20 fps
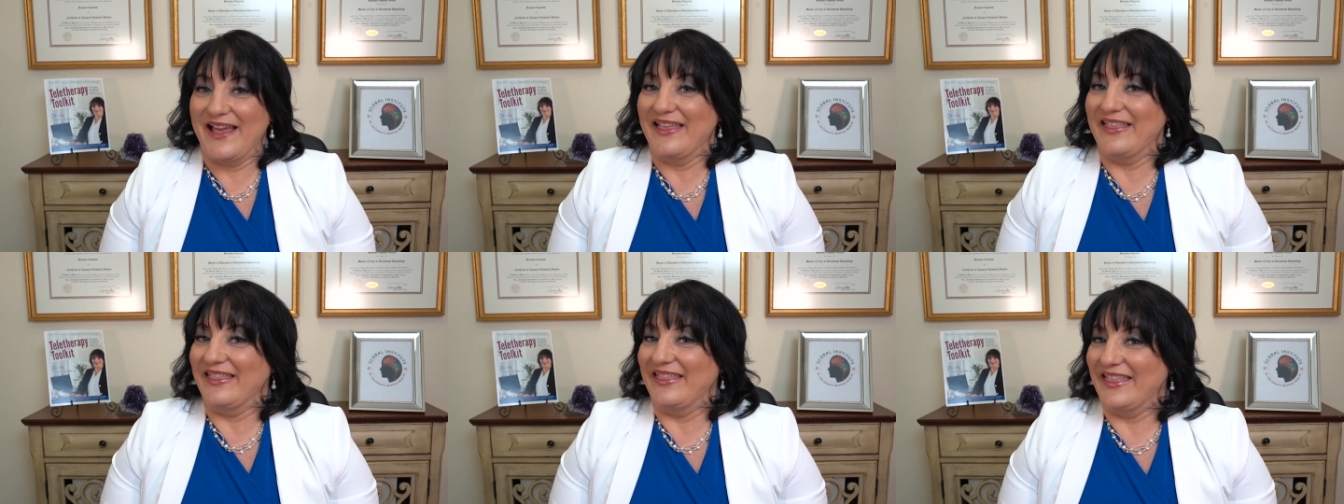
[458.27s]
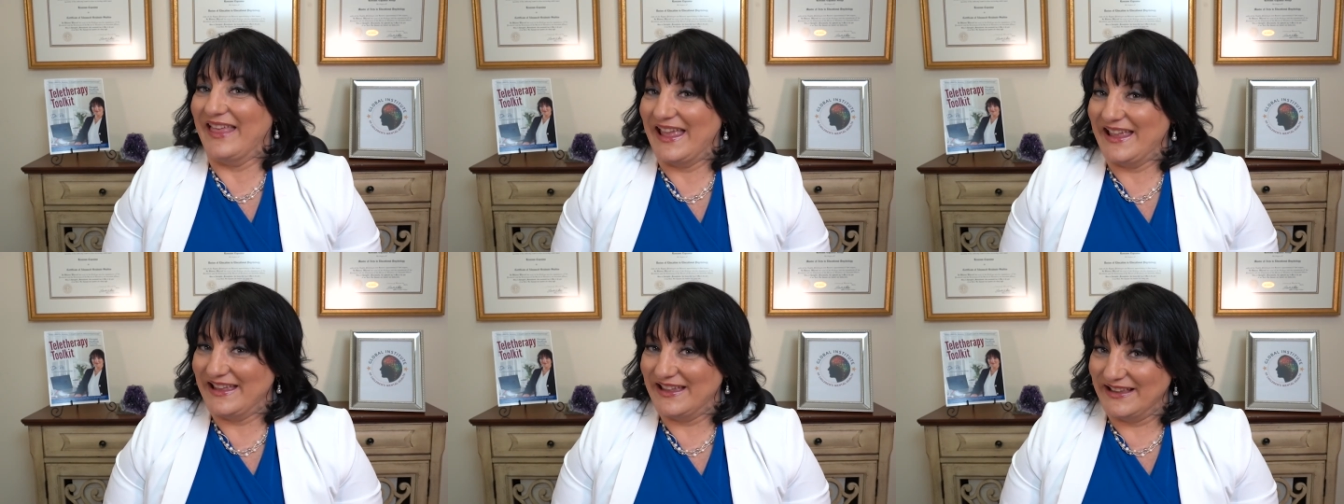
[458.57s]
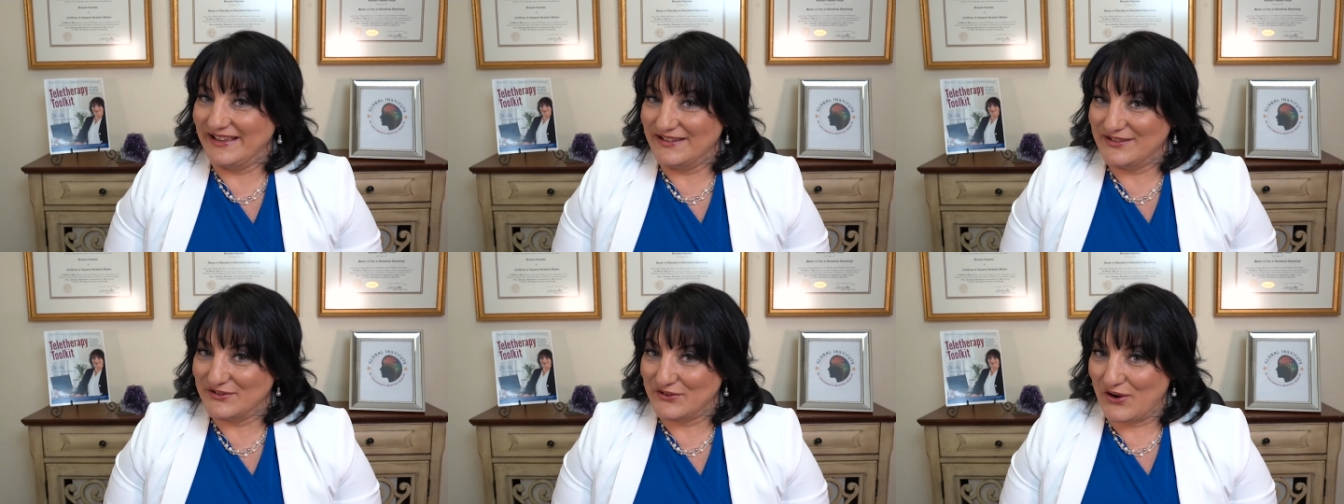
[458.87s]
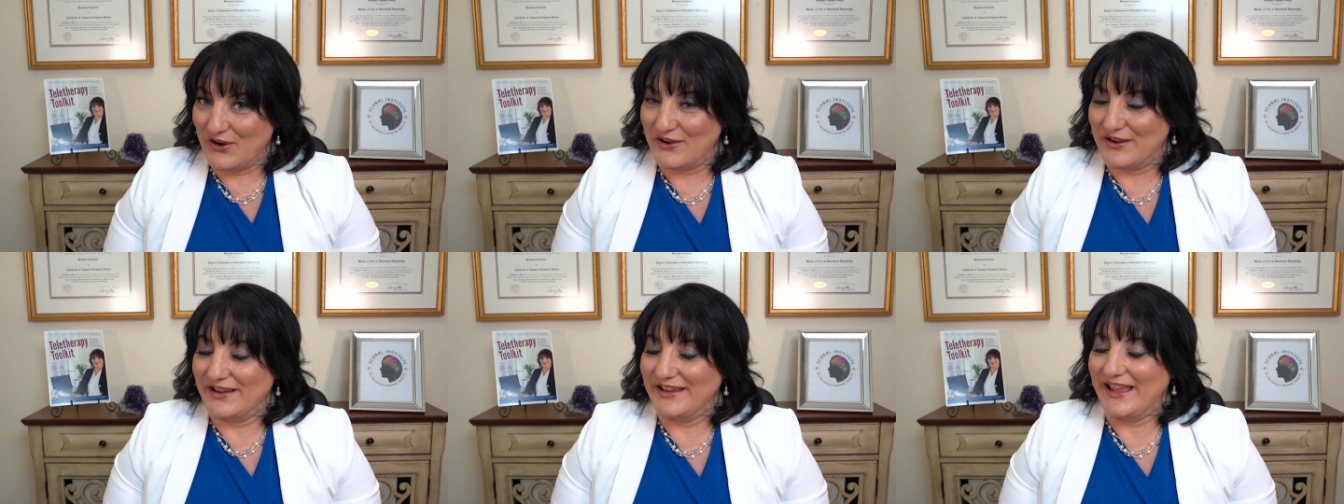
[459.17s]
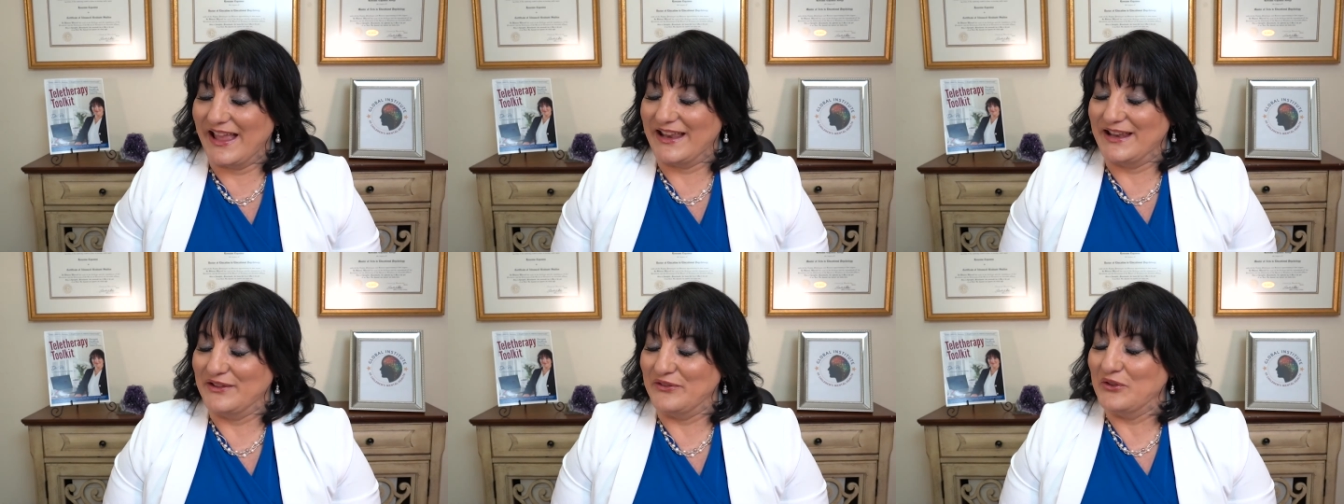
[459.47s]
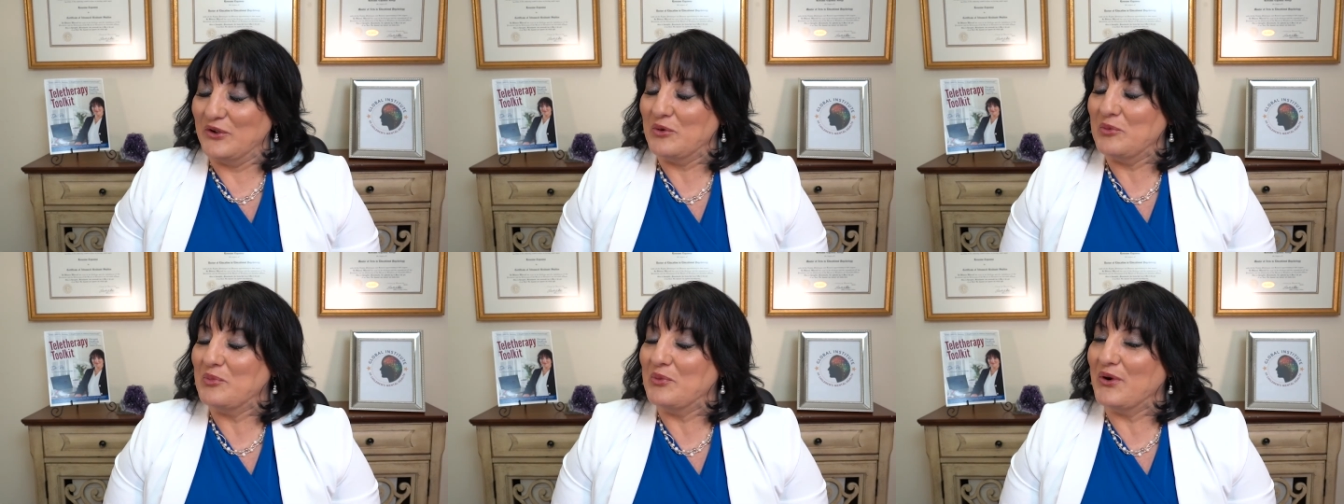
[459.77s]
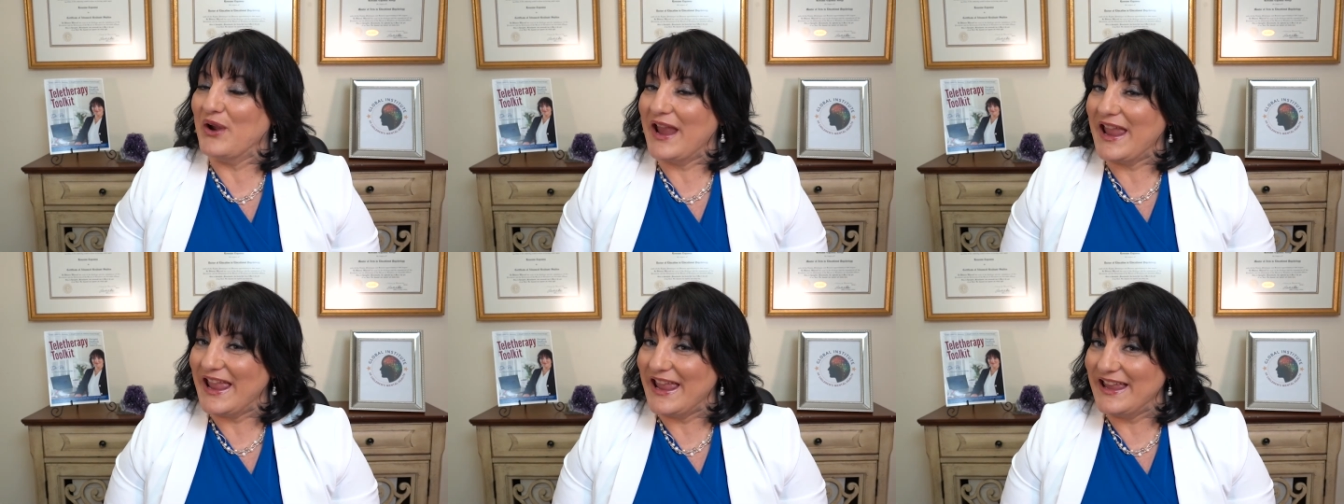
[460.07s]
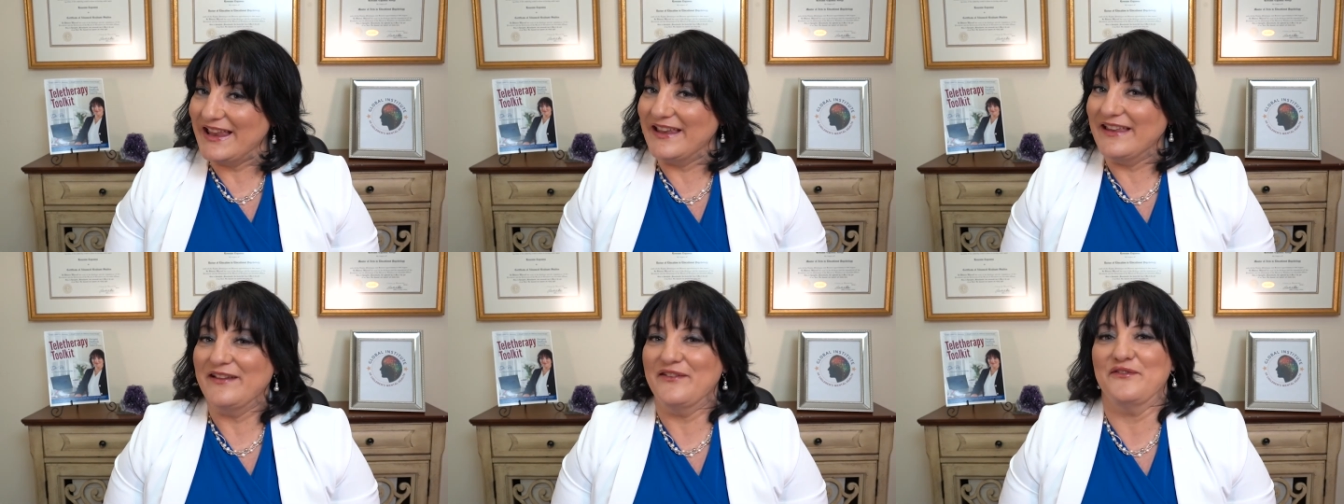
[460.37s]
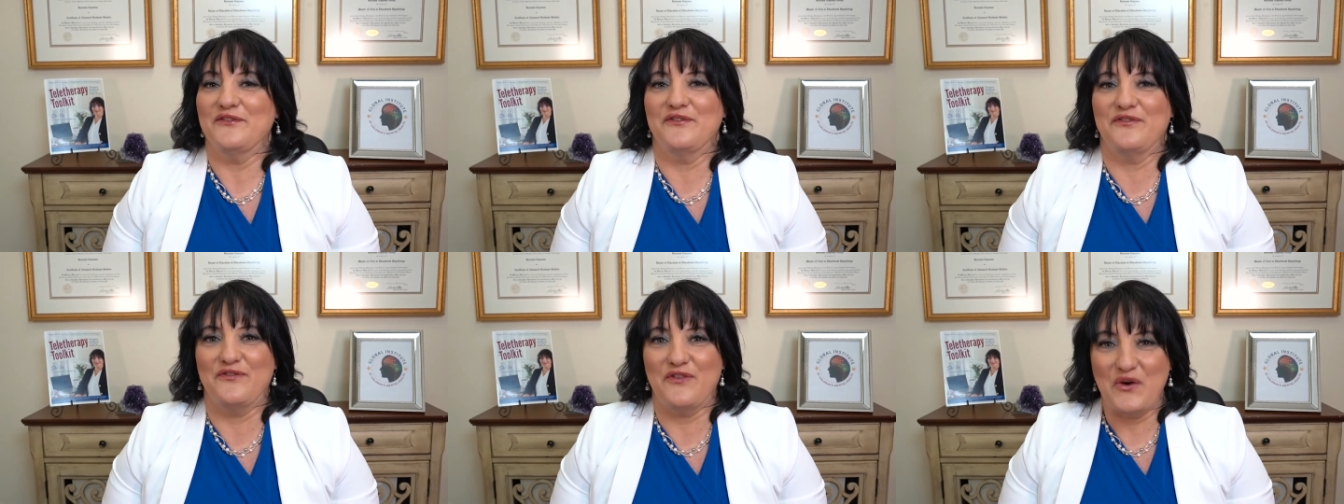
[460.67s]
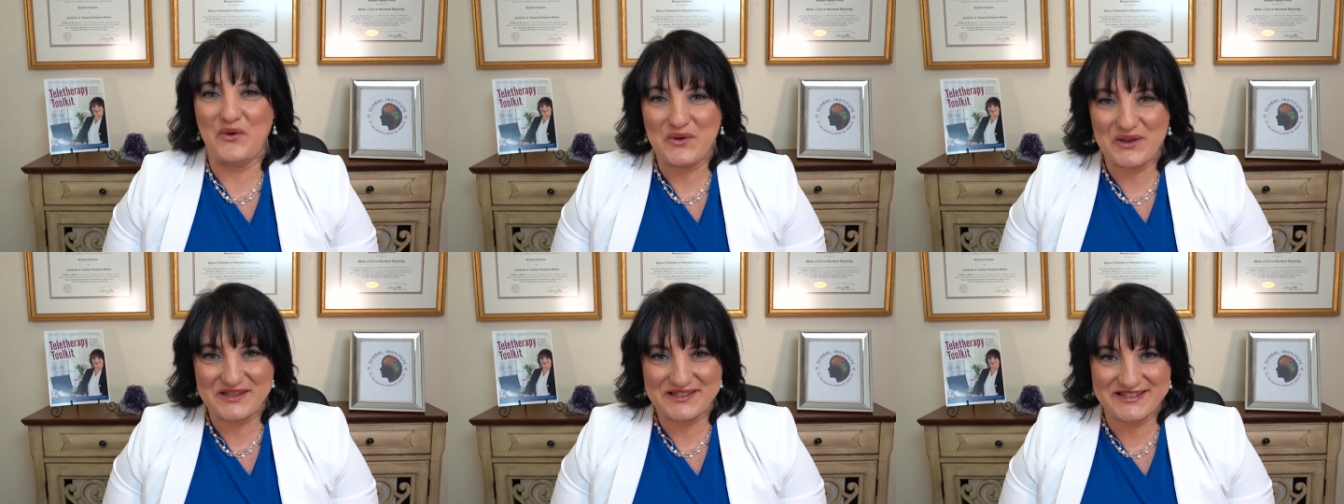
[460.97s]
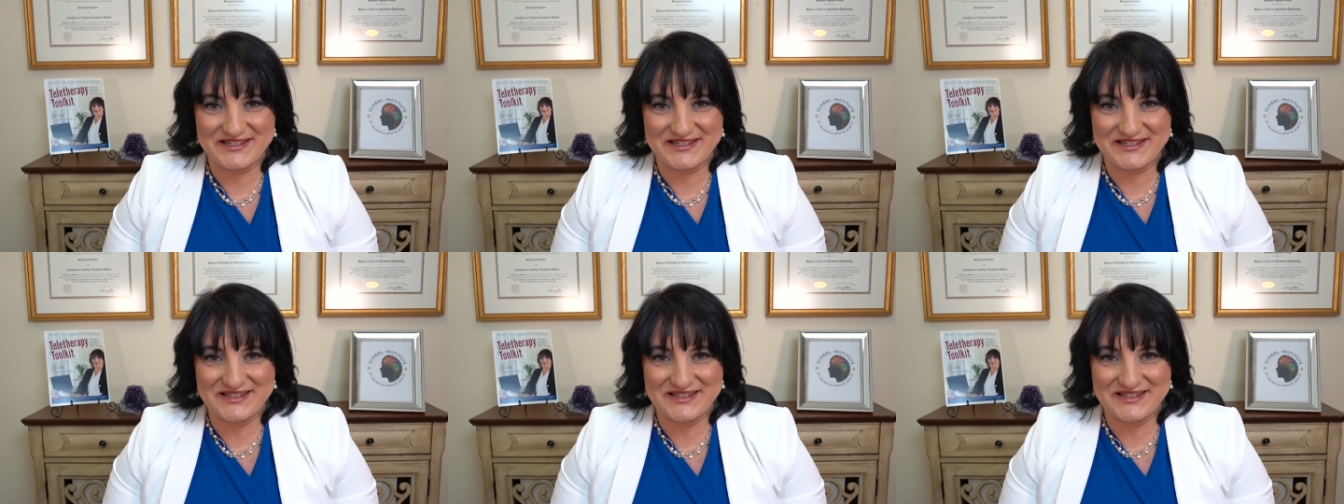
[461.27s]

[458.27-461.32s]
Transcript: they can start getting their brain focused